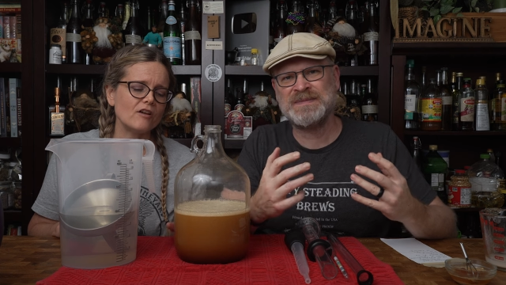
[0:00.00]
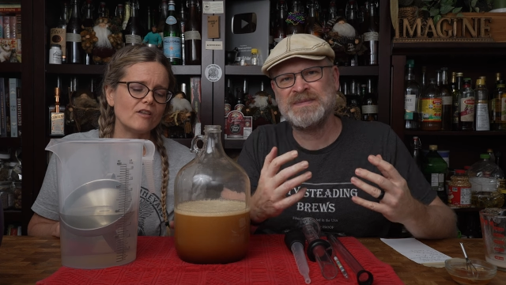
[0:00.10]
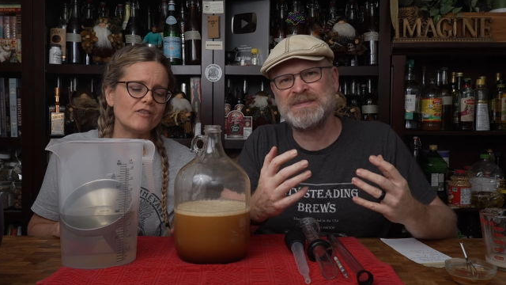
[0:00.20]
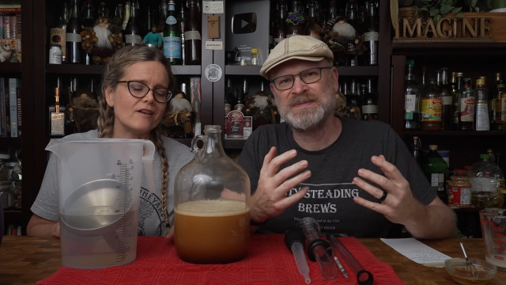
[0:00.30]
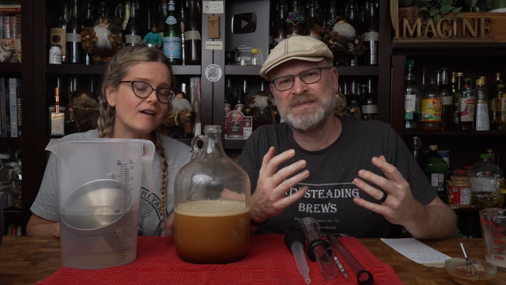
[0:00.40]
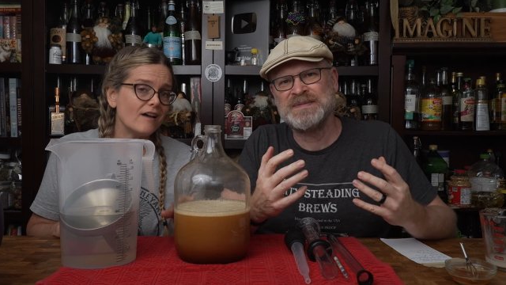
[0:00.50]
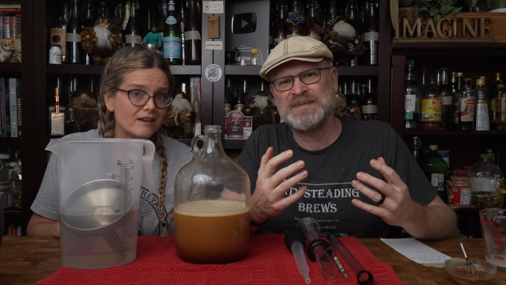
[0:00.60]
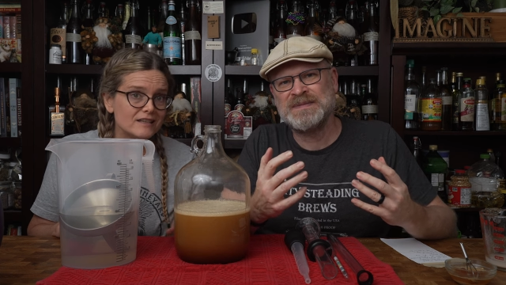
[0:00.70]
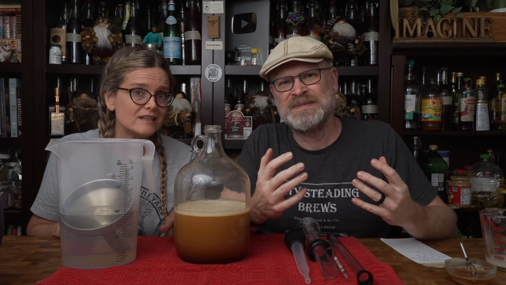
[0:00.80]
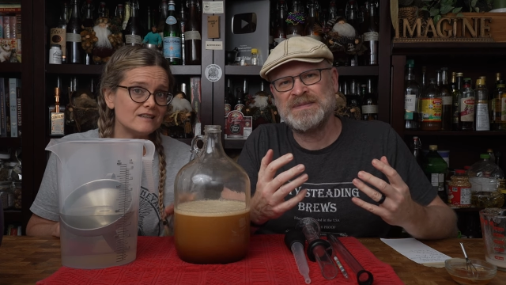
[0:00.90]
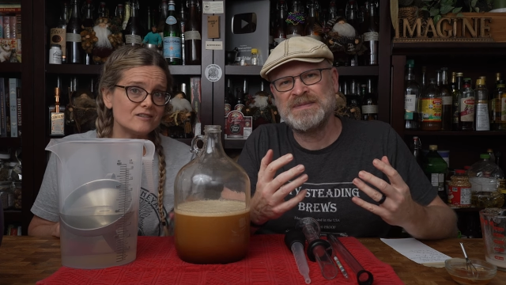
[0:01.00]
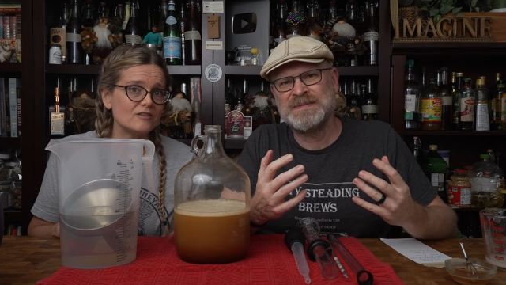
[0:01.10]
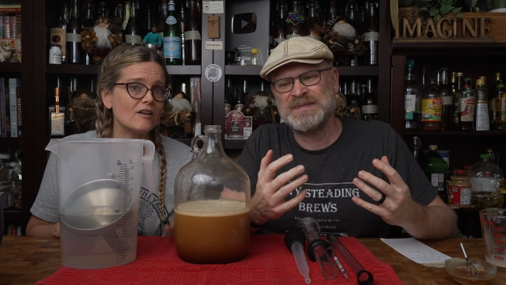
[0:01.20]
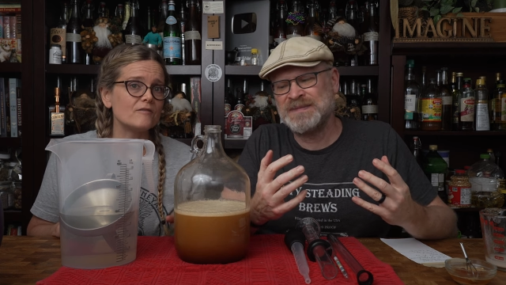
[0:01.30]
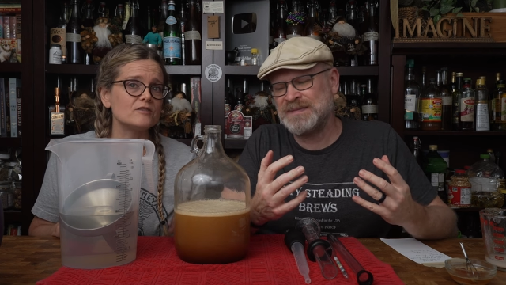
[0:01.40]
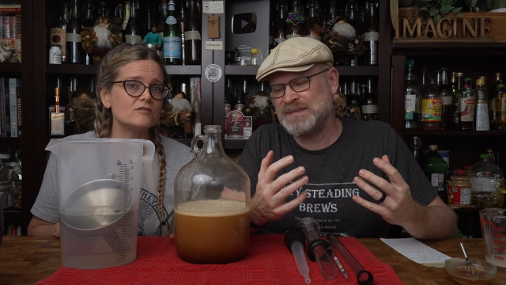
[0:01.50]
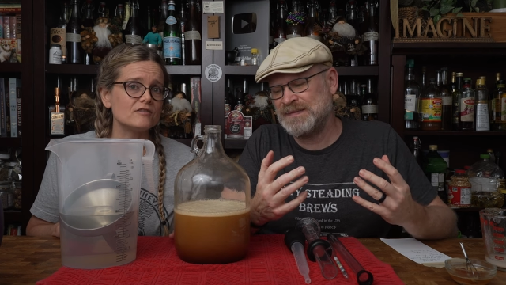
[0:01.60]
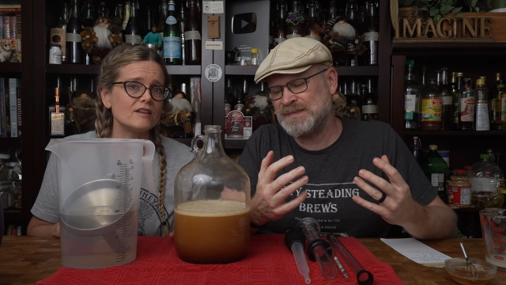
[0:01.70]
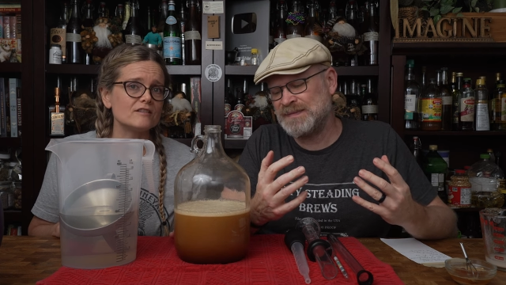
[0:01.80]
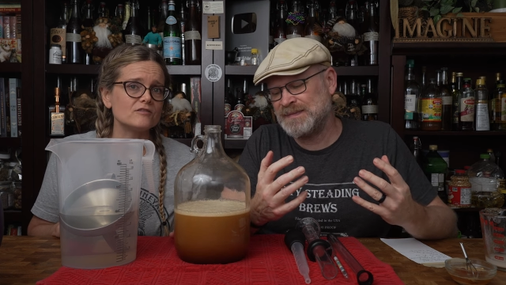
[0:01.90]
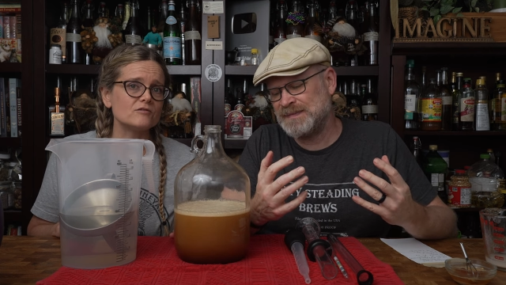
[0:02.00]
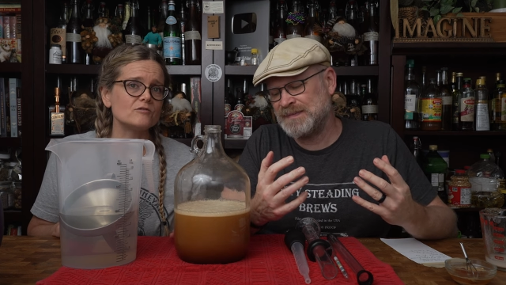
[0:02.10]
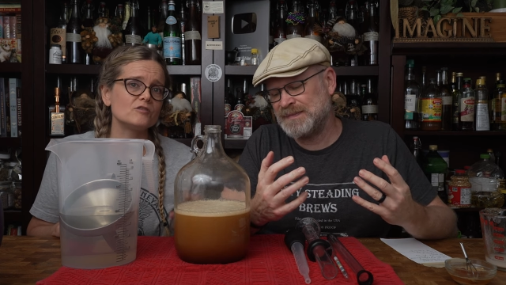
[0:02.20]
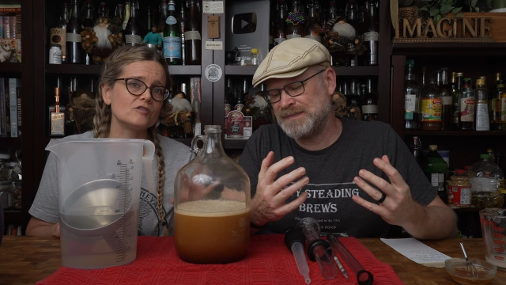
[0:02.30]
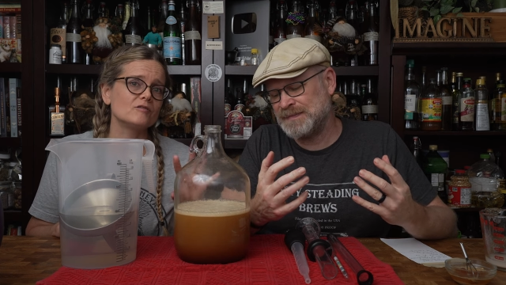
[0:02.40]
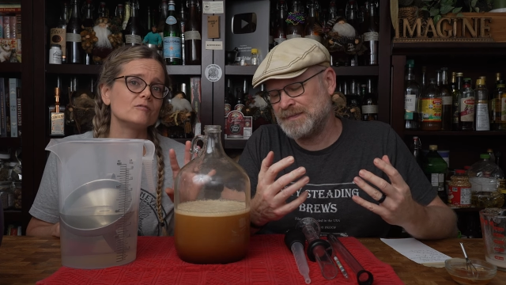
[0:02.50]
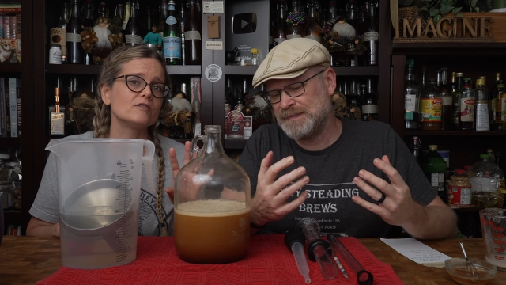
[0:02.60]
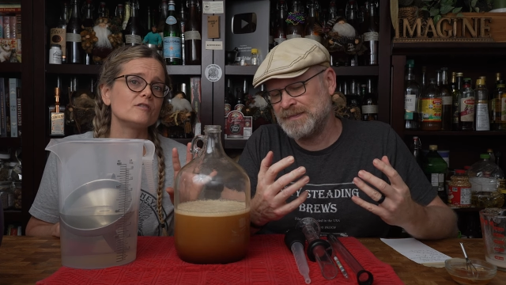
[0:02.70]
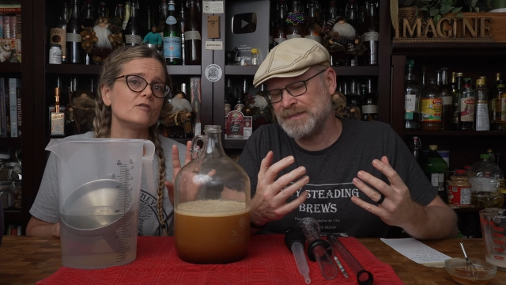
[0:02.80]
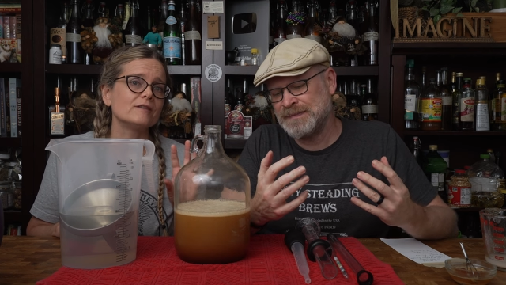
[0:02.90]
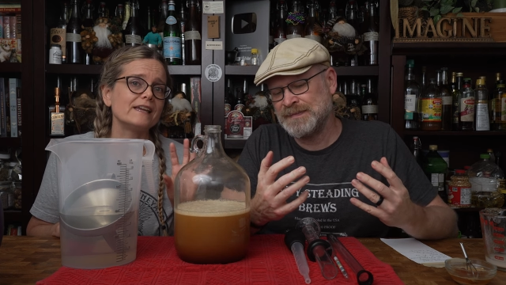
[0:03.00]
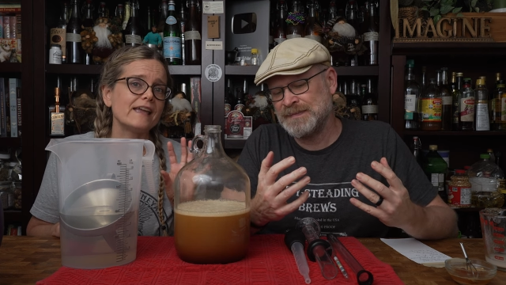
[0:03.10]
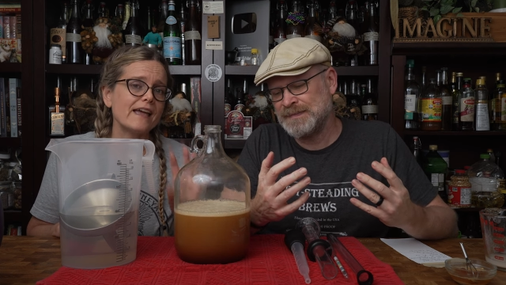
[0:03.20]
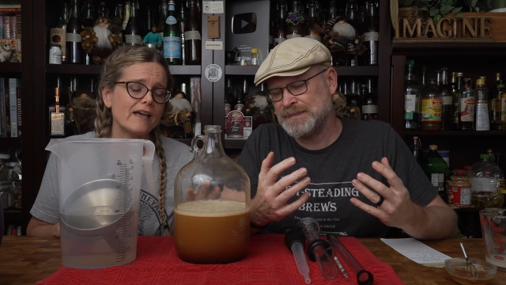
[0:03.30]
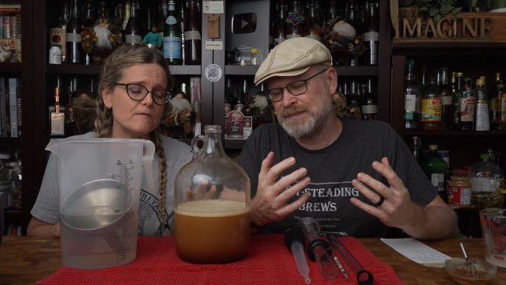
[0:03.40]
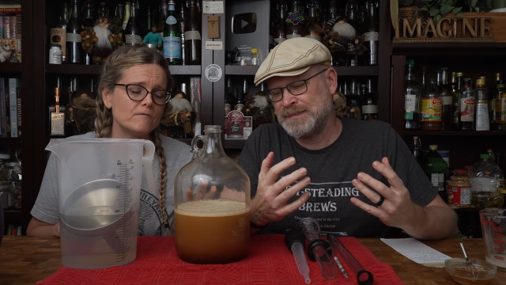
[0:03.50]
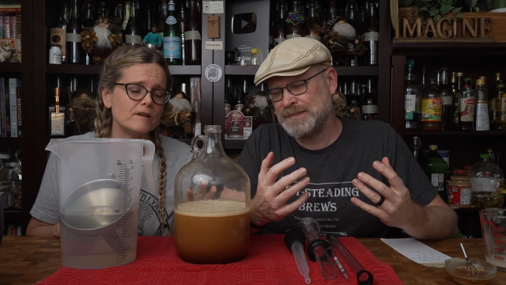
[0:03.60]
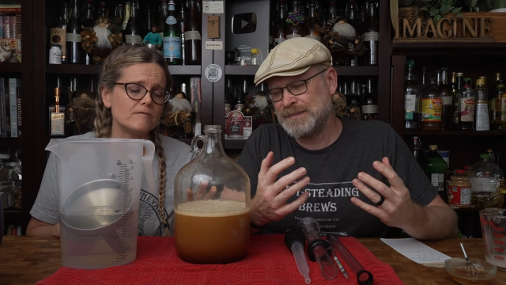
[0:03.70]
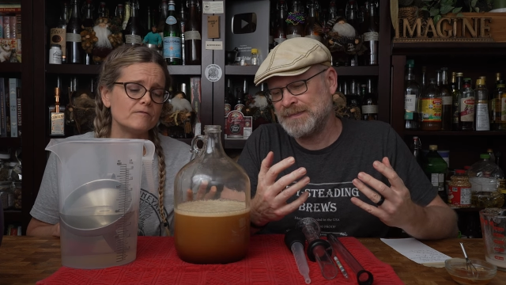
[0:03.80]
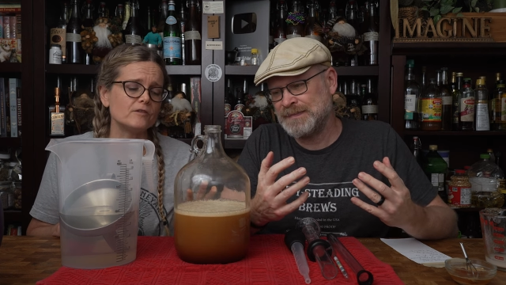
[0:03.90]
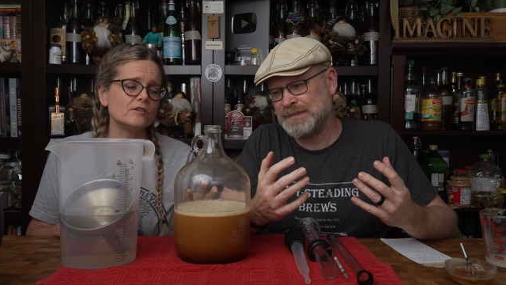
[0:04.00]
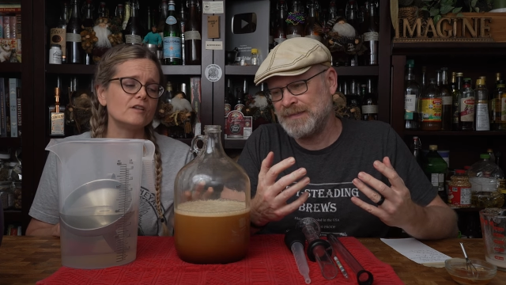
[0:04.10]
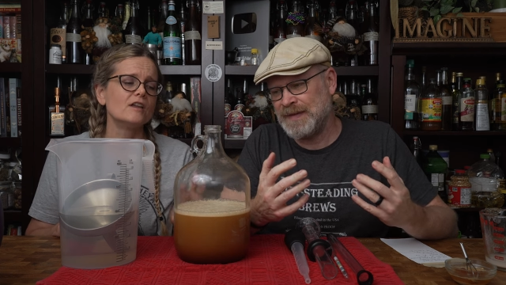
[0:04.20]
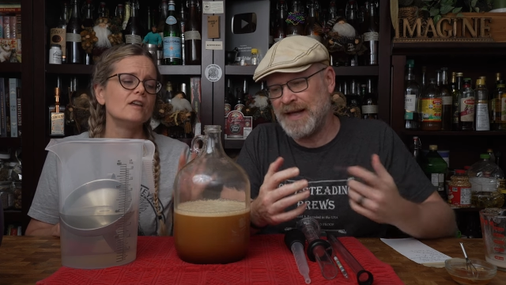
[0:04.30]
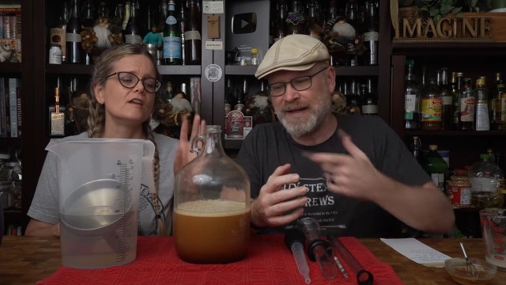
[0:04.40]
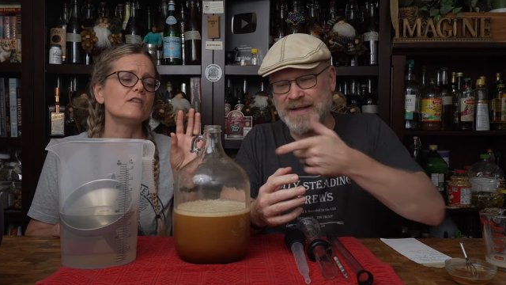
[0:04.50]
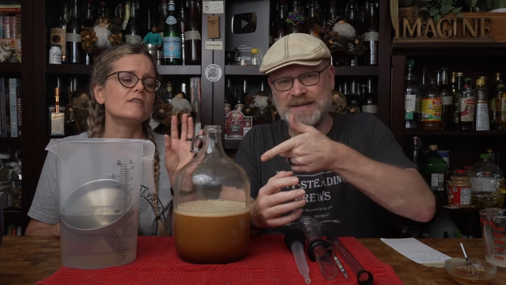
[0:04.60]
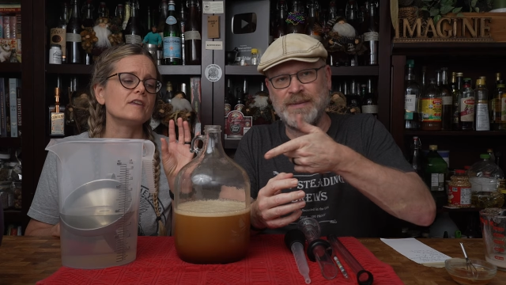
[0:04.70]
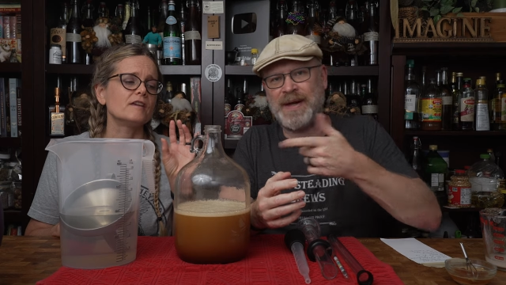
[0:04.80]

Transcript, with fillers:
Speaker 1: all the honey dissolved into that solution with it only halfway full. And get some